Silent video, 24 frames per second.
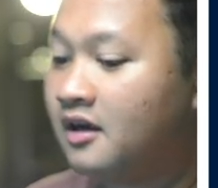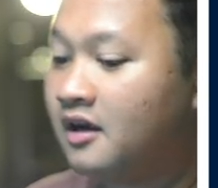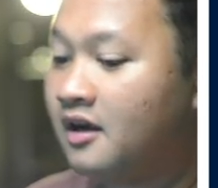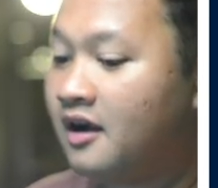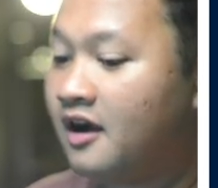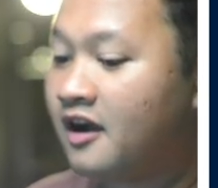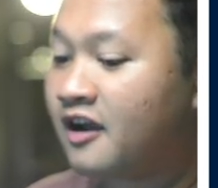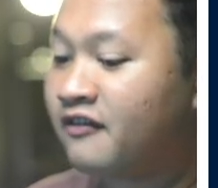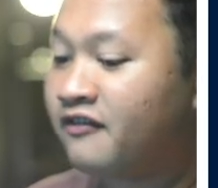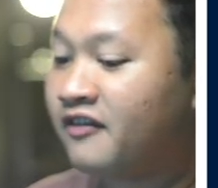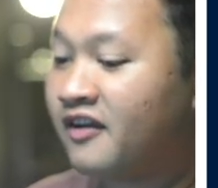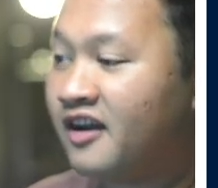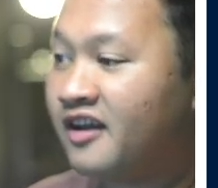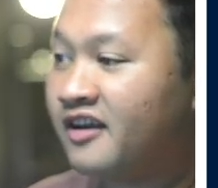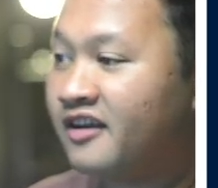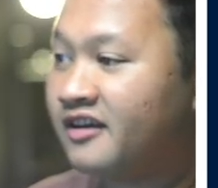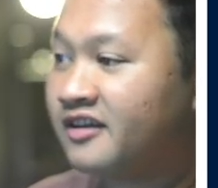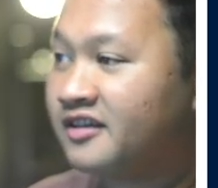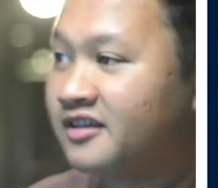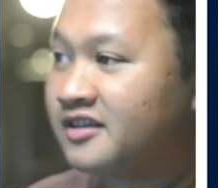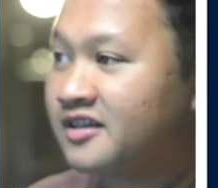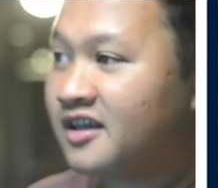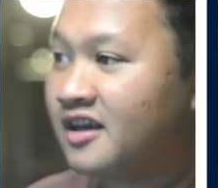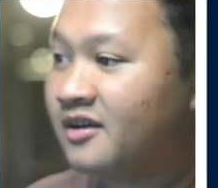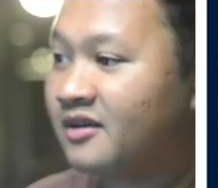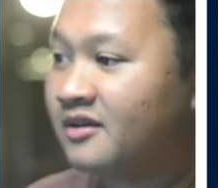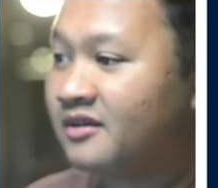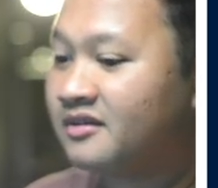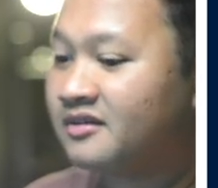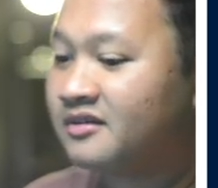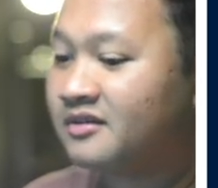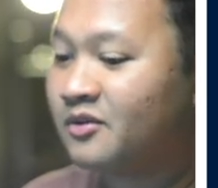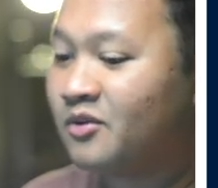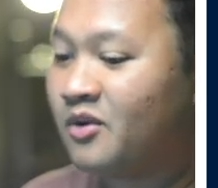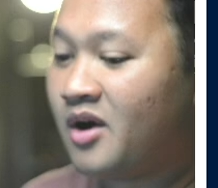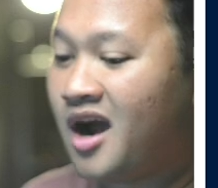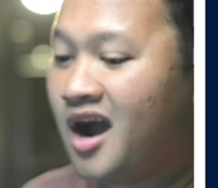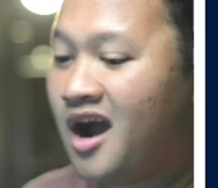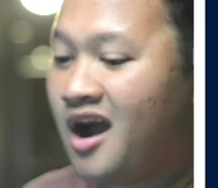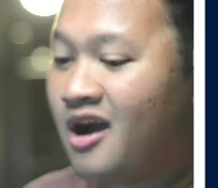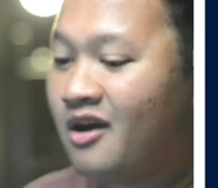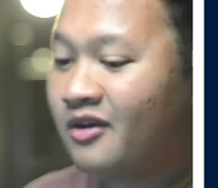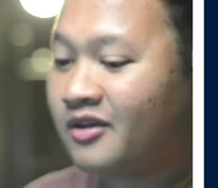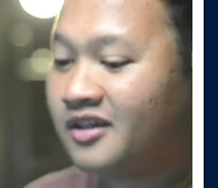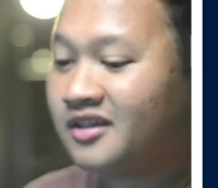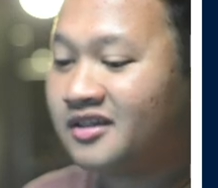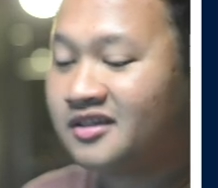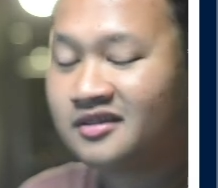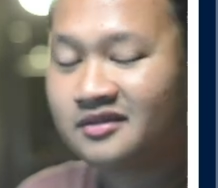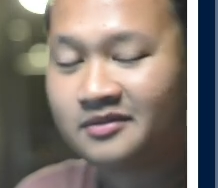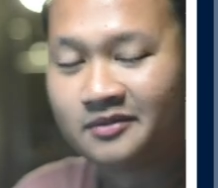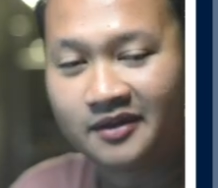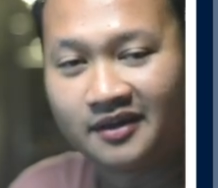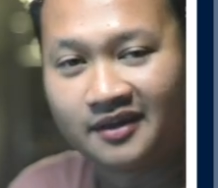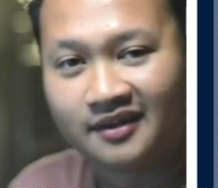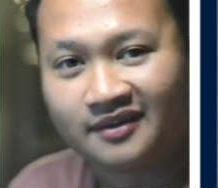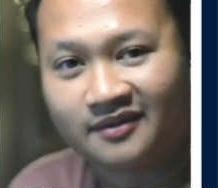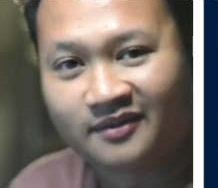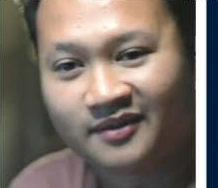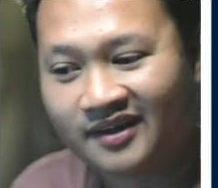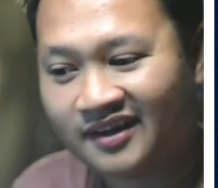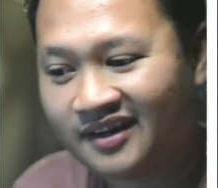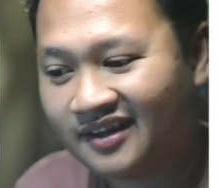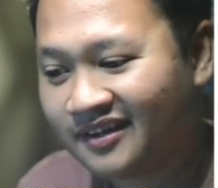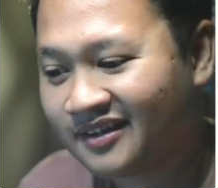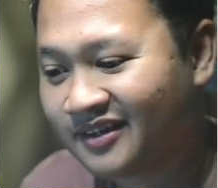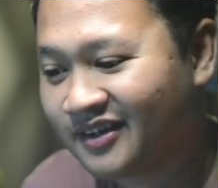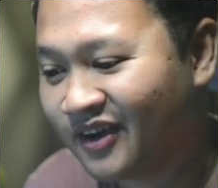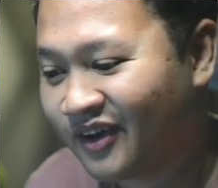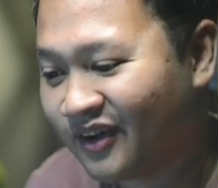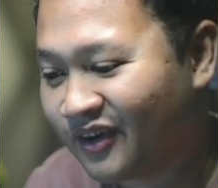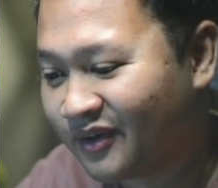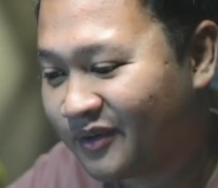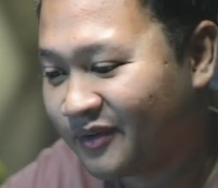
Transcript: finally hear the sound. Wow, this is really good.